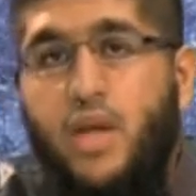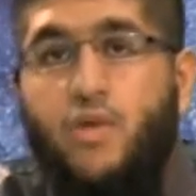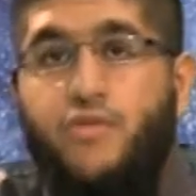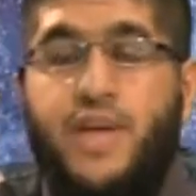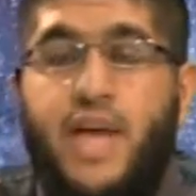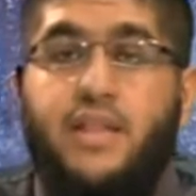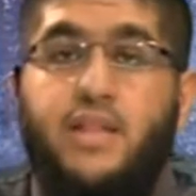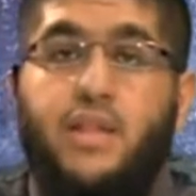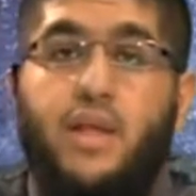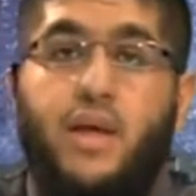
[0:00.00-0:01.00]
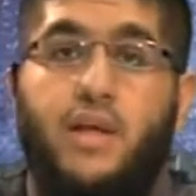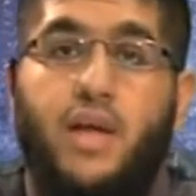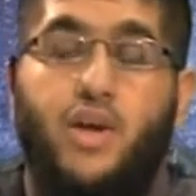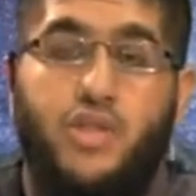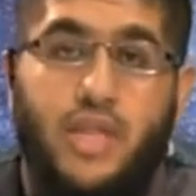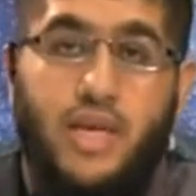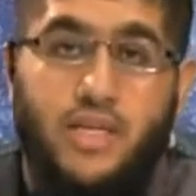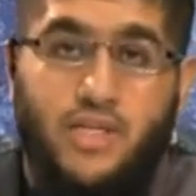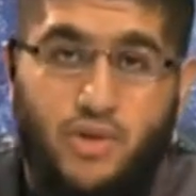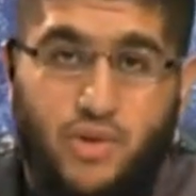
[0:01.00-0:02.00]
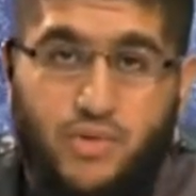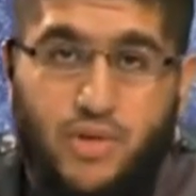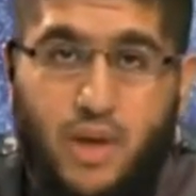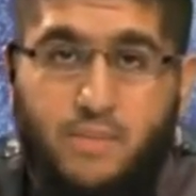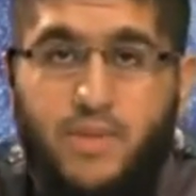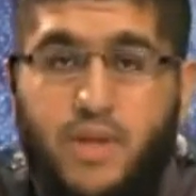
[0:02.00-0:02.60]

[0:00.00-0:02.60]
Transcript: They'll forget the good things you do to them.